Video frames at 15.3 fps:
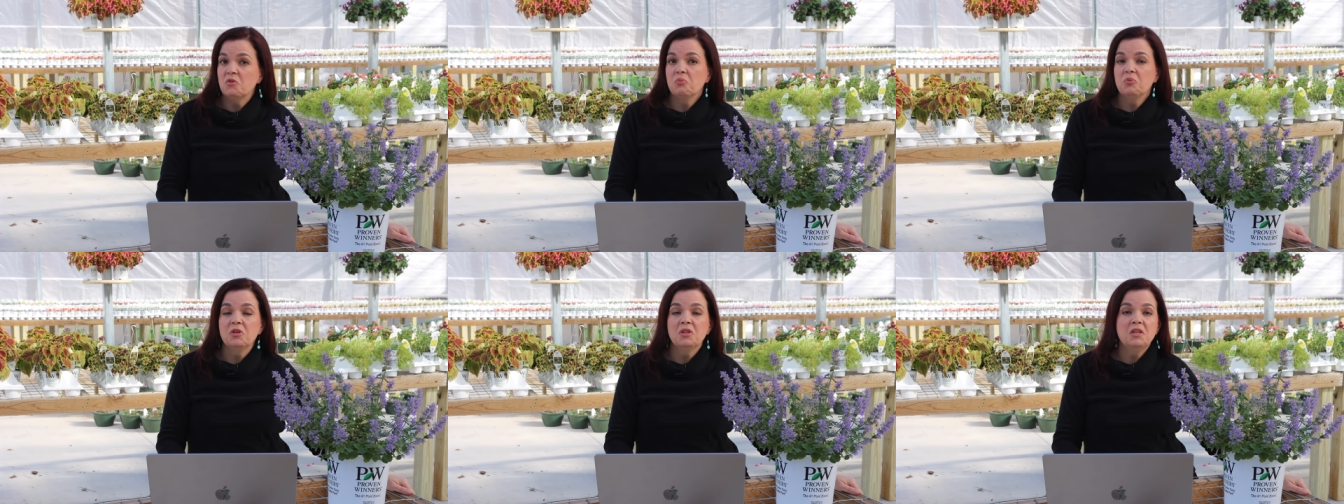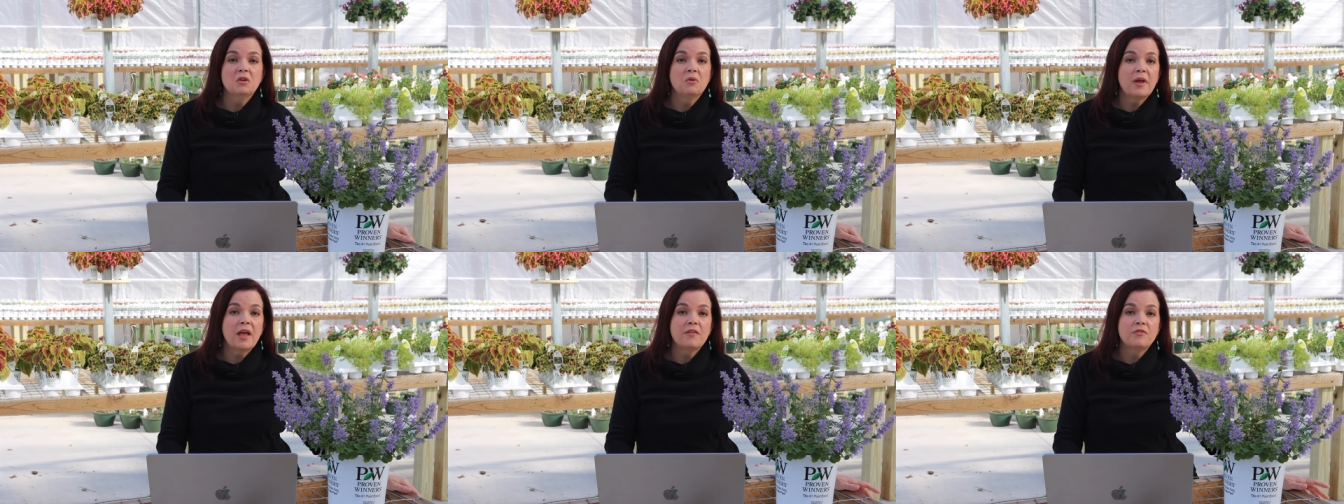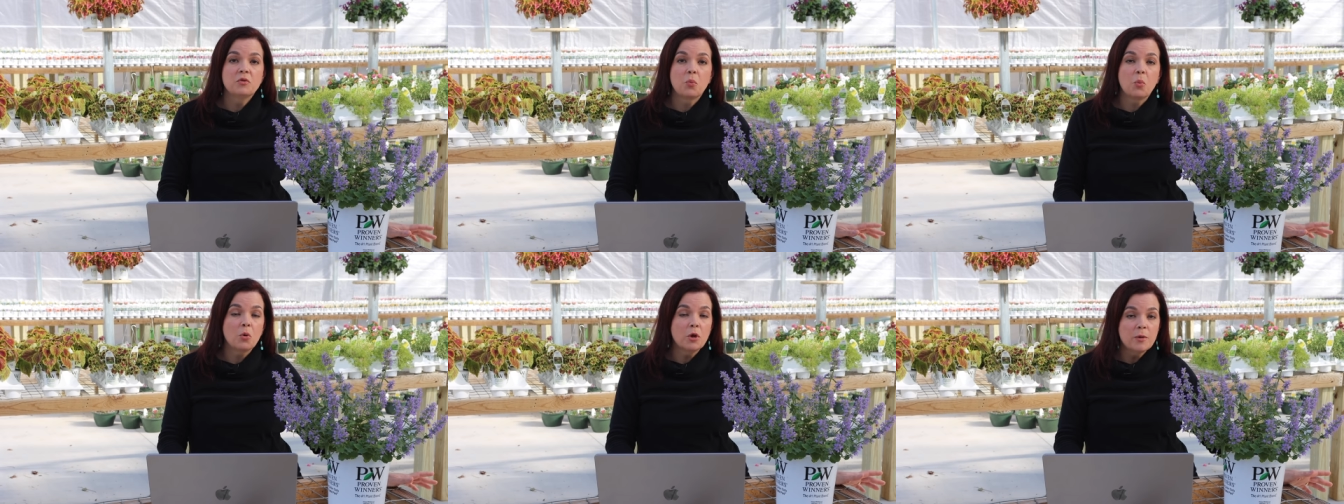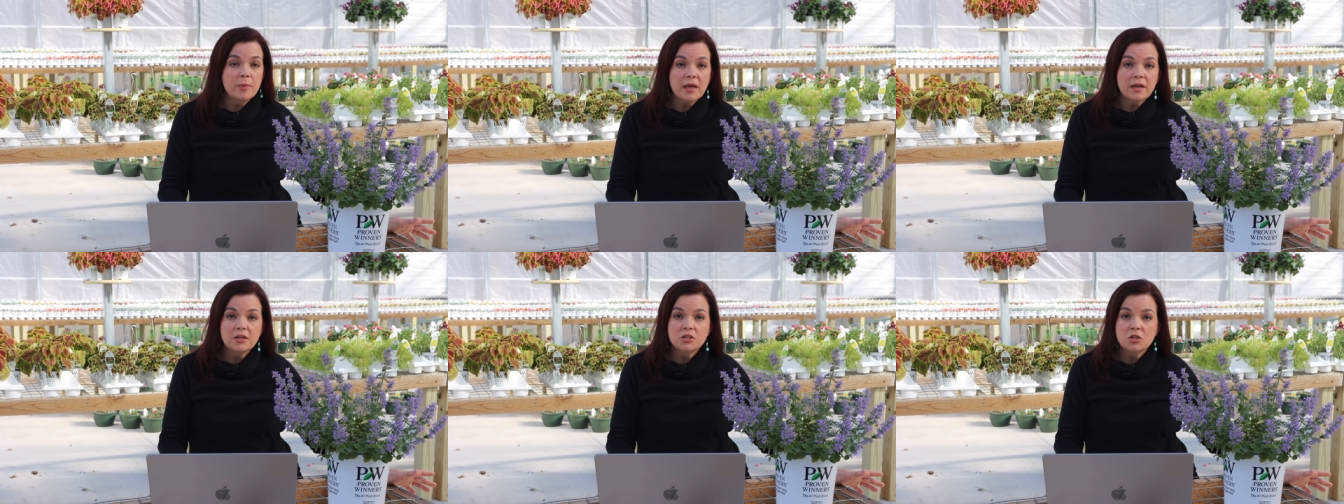you really don't have to worry
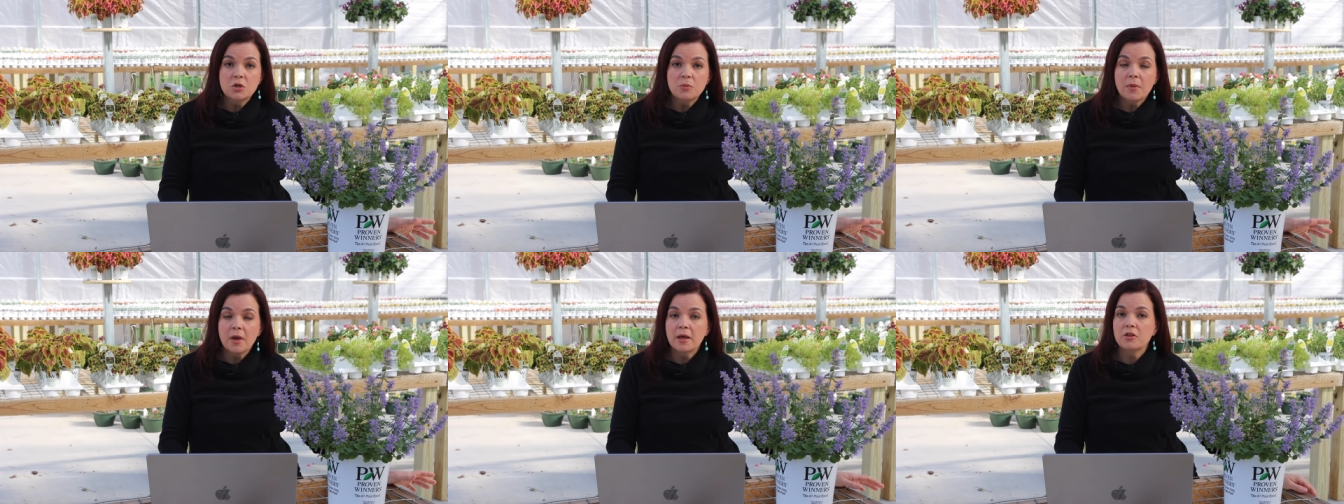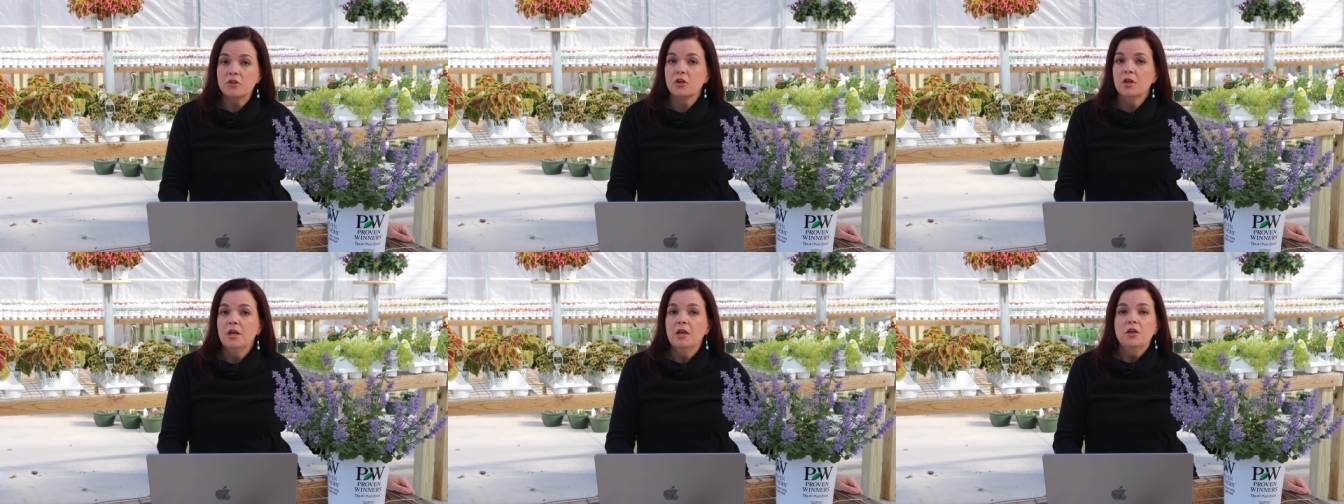about it too much.